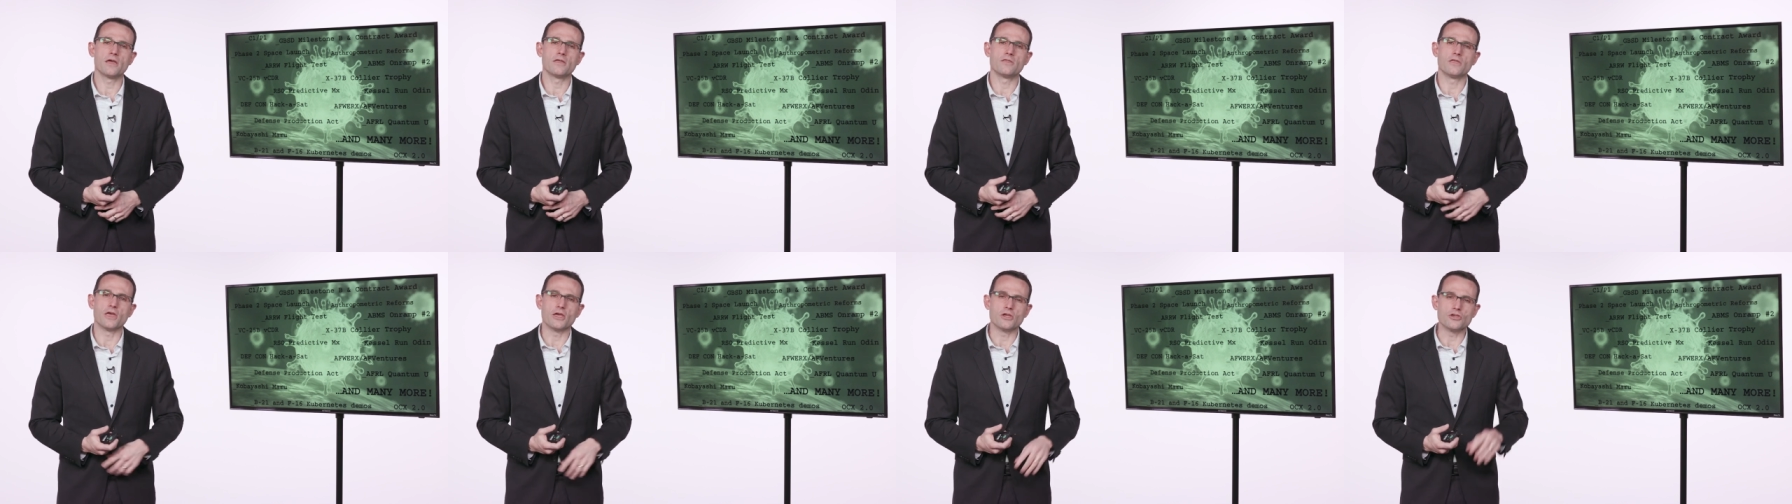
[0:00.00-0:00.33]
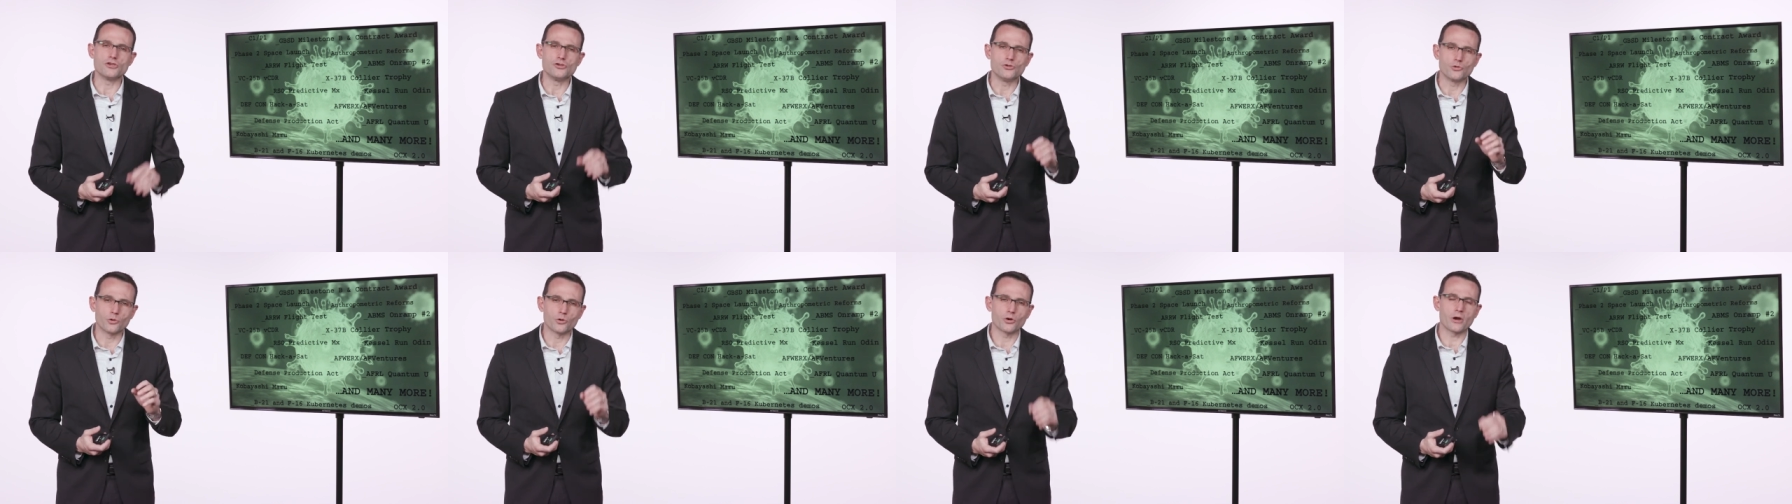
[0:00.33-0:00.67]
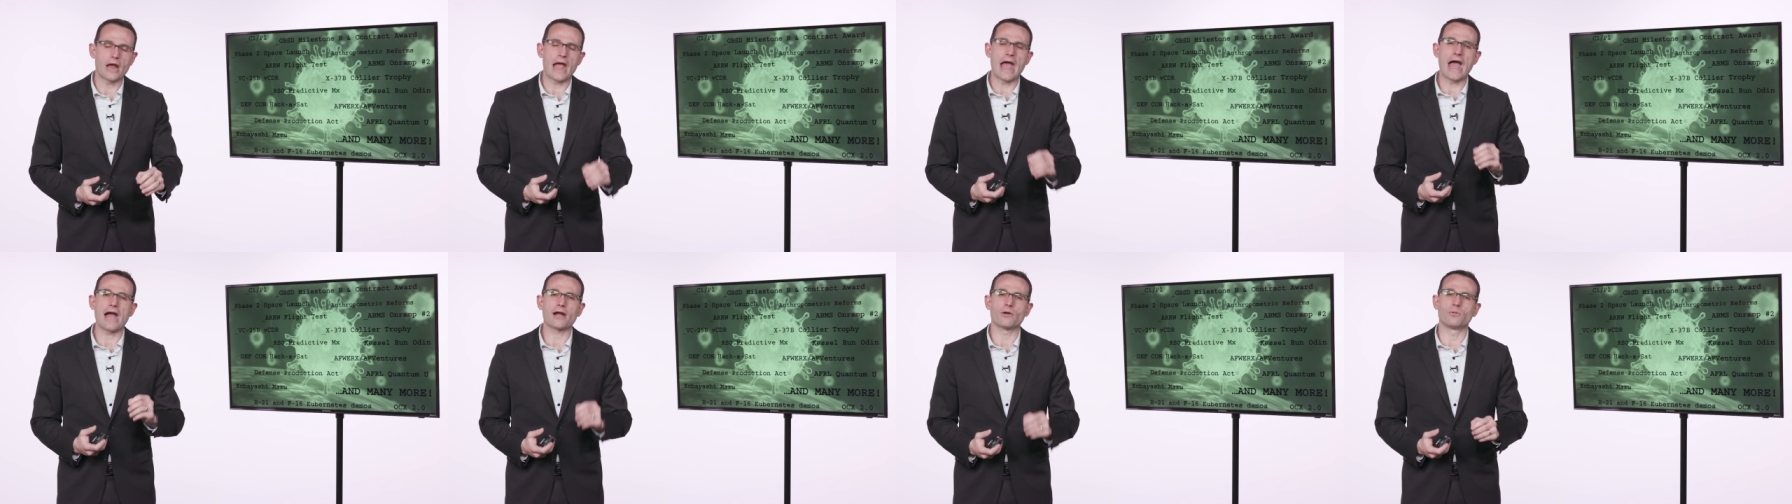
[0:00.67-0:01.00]
that
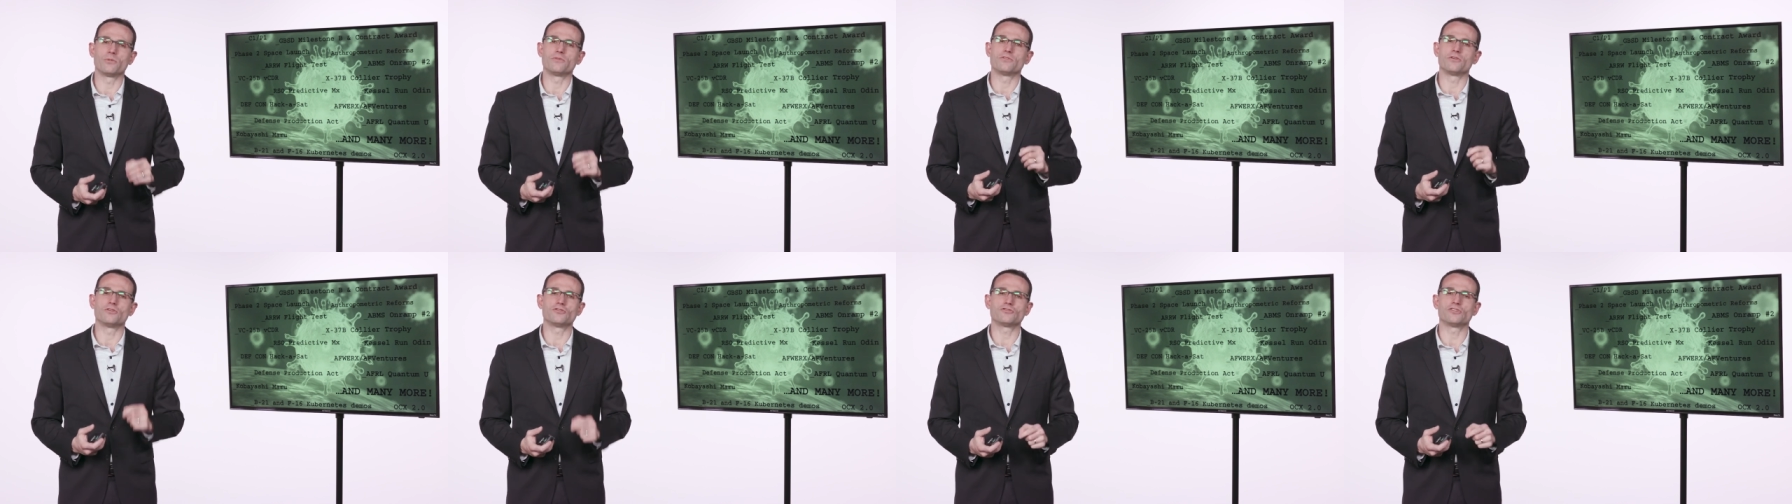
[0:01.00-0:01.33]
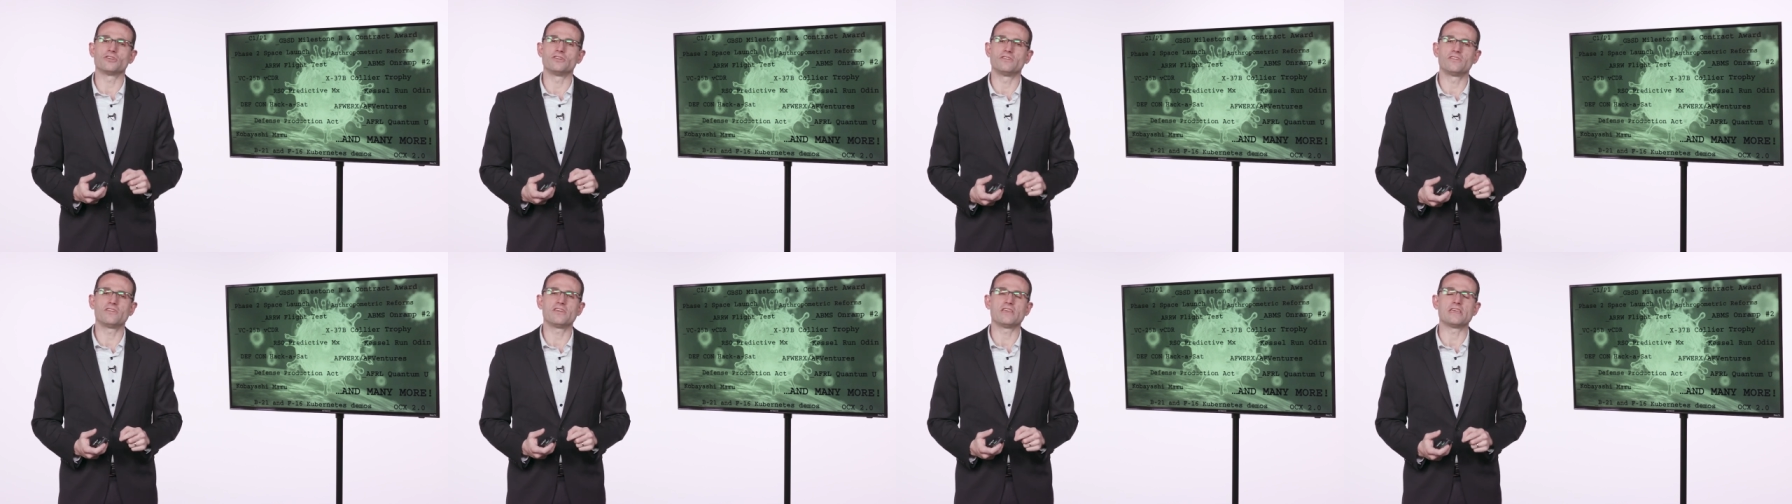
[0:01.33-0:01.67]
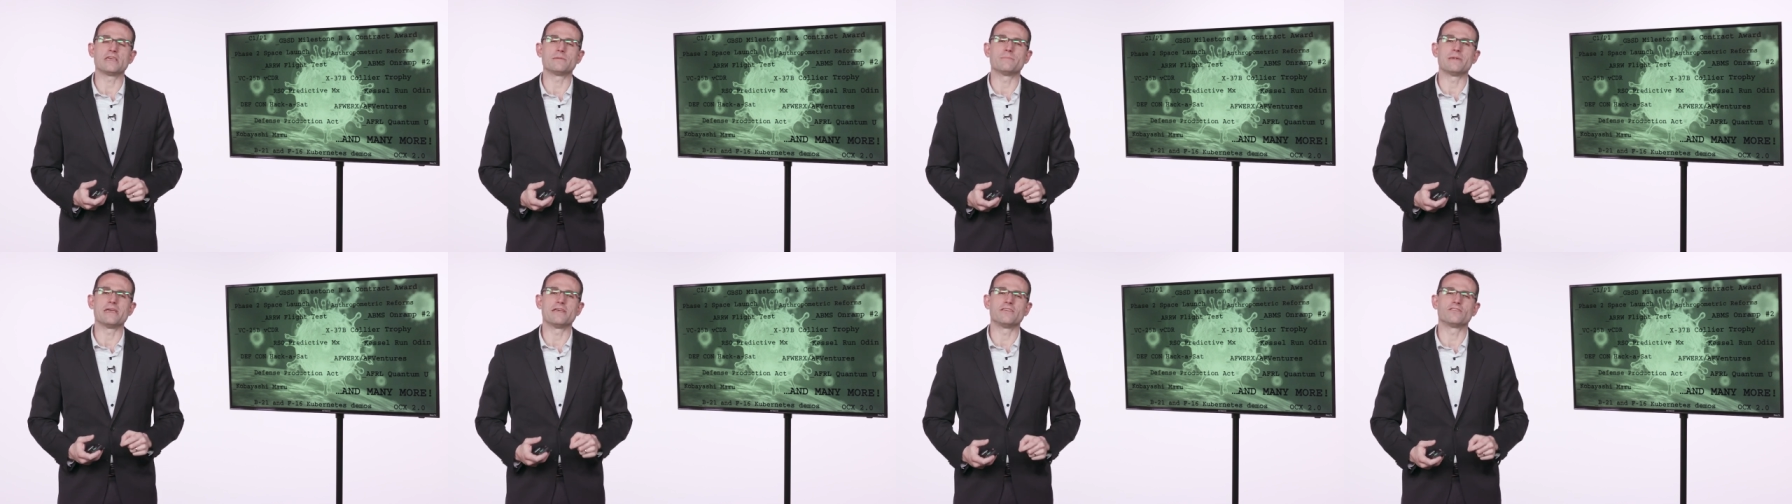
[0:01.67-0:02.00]
your acquisition
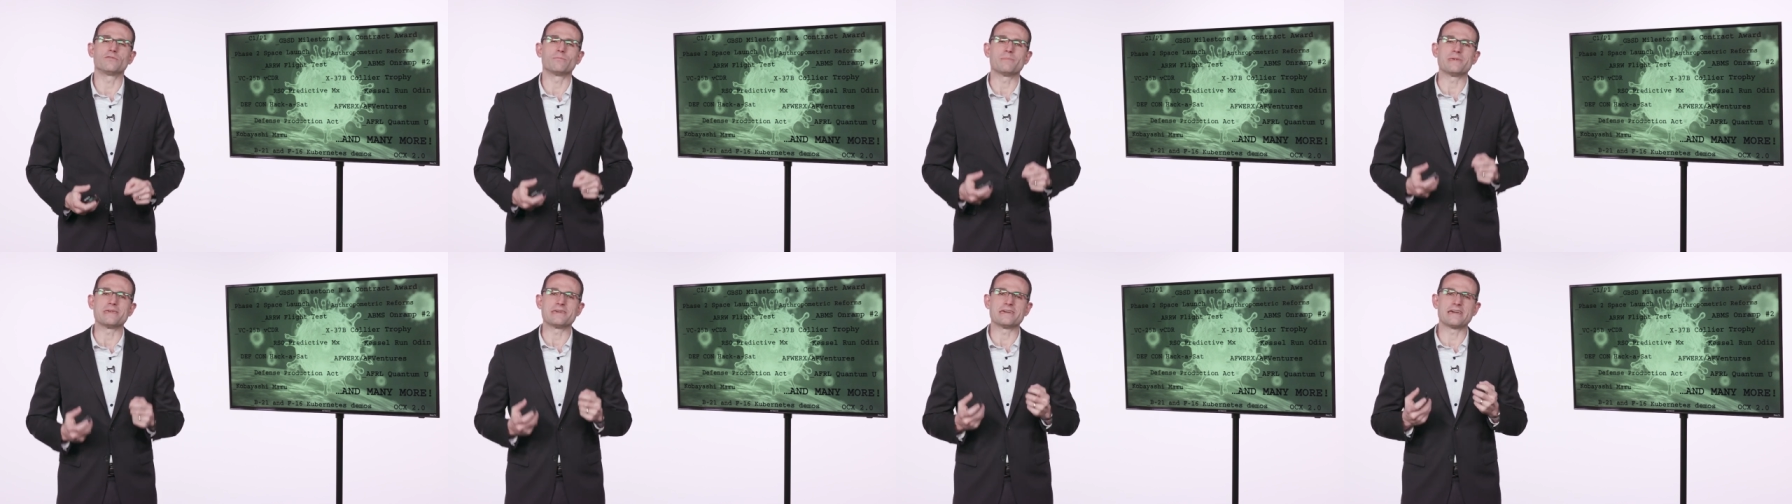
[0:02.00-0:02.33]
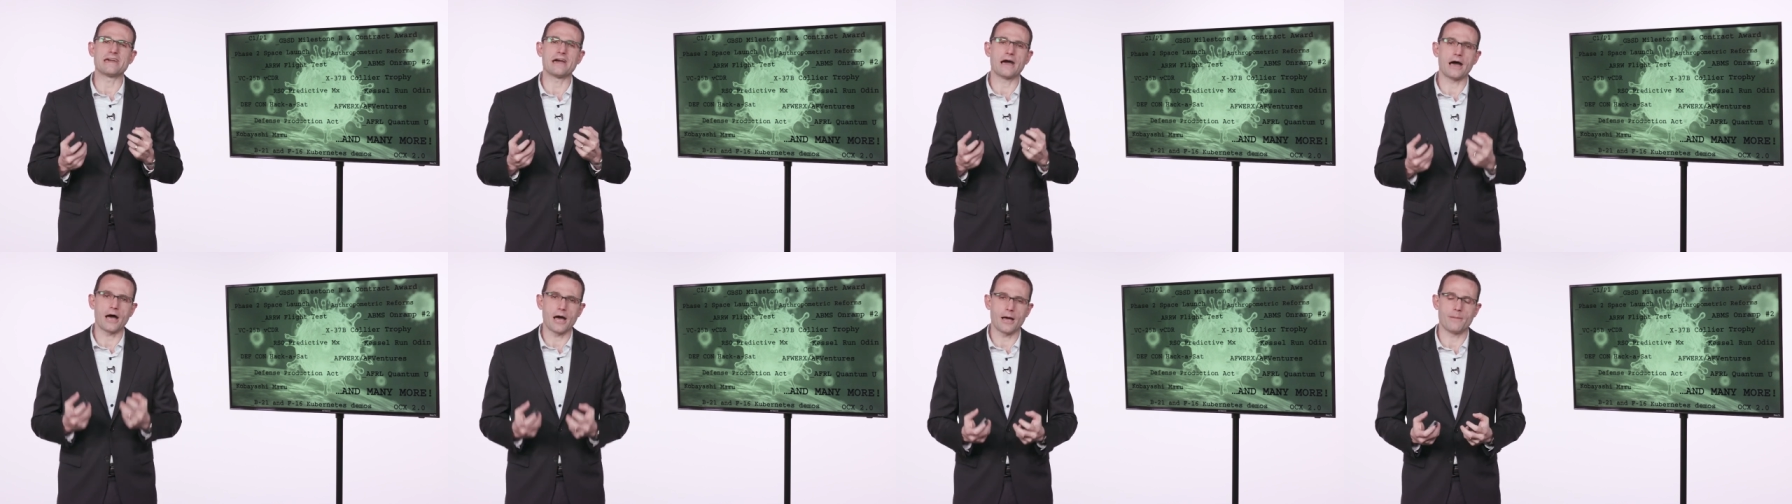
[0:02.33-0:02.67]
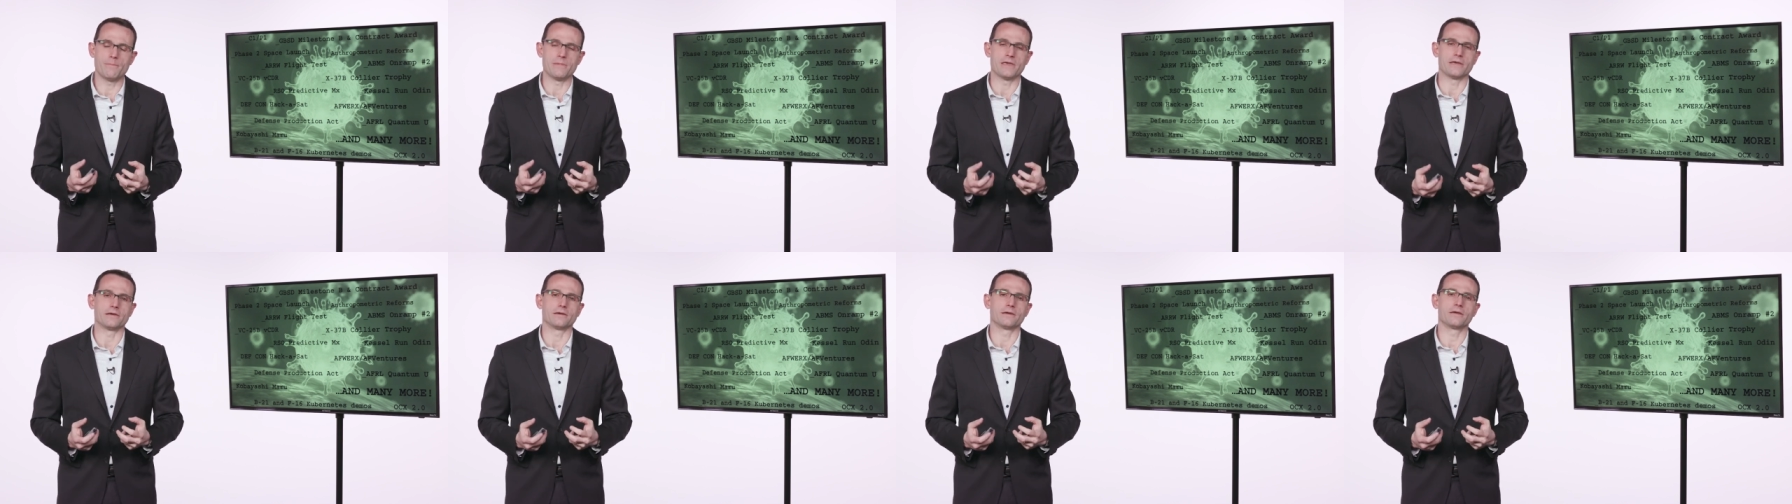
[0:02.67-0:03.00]
team is
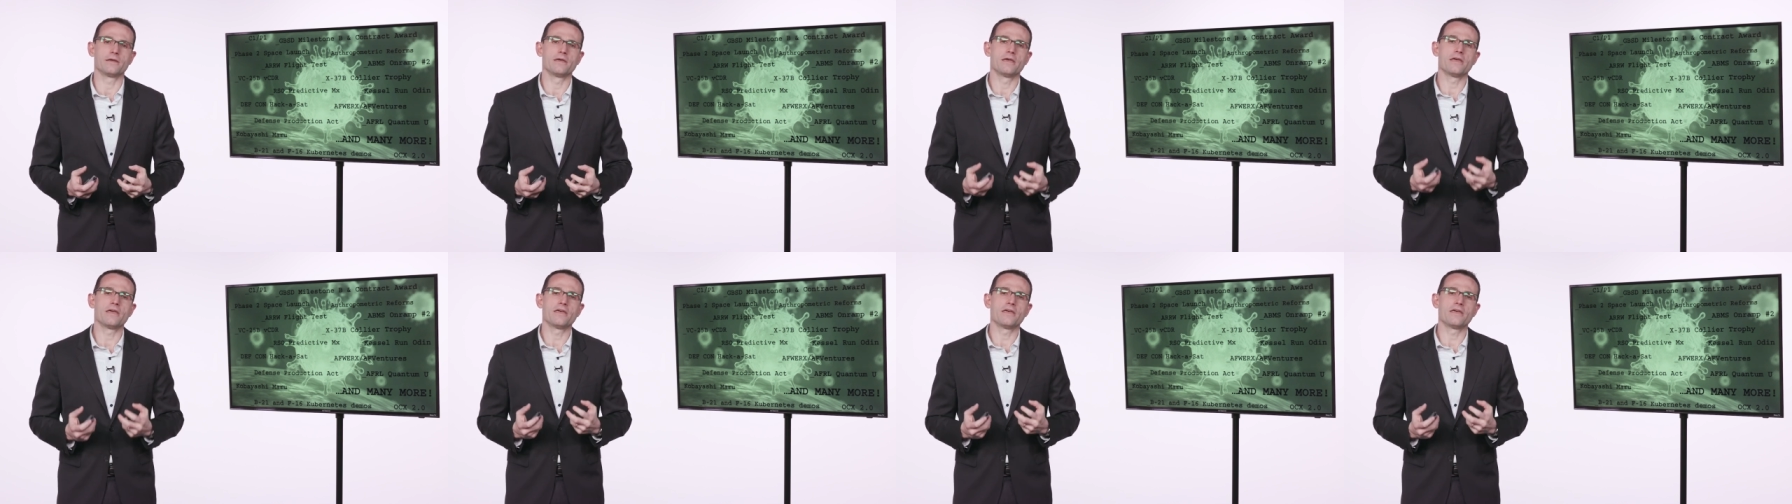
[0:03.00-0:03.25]
becoming